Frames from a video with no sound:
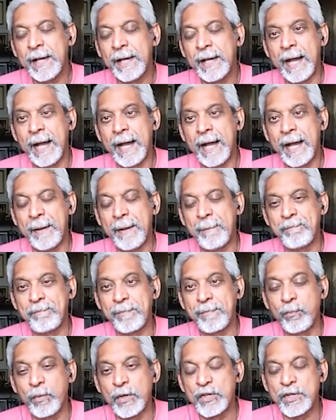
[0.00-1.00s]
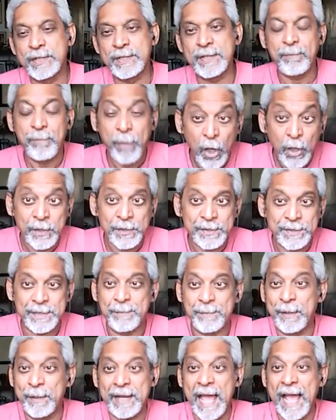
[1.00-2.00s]
uh, which is a policy,
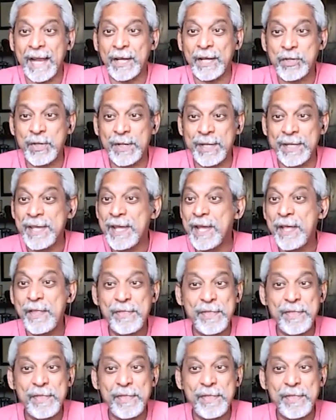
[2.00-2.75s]
but actually